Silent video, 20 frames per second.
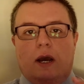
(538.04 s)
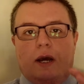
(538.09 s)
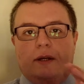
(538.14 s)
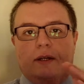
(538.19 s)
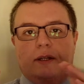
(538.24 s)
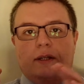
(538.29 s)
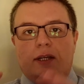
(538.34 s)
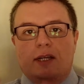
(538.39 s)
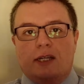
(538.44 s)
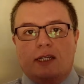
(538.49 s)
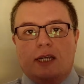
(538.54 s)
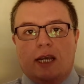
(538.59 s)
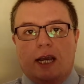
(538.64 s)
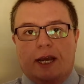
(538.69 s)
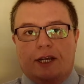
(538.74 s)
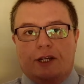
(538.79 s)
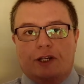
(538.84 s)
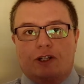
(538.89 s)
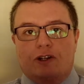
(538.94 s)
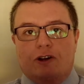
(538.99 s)
And in this
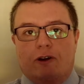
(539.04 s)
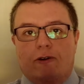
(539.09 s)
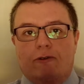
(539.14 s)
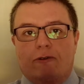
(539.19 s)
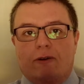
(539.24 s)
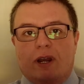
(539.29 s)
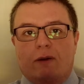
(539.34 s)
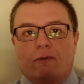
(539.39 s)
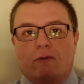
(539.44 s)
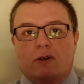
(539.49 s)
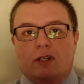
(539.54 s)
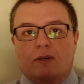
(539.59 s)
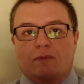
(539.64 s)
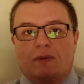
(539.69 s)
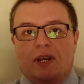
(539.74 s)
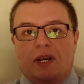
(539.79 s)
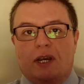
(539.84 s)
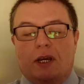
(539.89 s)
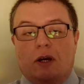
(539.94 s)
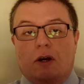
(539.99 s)
case, generally what's
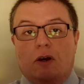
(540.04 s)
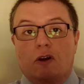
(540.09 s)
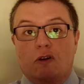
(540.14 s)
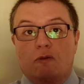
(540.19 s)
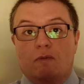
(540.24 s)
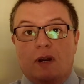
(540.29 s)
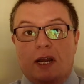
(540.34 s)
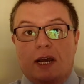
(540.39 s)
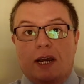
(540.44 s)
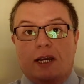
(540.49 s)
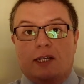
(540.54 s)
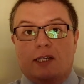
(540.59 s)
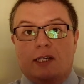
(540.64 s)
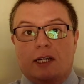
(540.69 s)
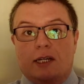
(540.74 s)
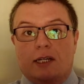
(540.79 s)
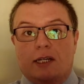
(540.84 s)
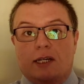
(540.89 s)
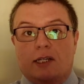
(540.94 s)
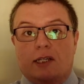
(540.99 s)
being
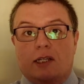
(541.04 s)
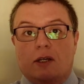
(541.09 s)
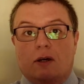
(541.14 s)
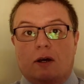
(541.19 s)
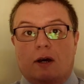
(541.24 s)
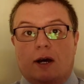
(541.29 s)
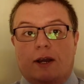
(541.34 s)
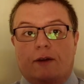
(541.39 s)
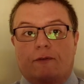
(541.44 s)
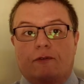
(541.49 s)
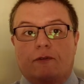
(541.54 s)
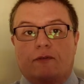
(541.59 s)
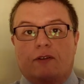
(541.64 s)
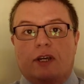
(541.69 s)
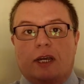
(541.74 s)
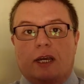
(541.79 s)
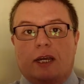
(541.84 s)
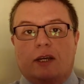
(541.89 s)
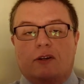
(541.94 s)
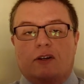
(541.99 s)
illuminated is the life of the
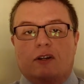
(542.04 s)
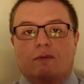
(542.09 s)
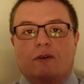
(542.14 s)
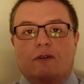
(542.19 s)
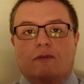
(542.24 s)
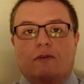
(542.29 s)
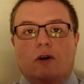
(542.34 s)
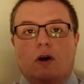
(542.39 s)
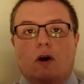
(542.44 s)
kingdom of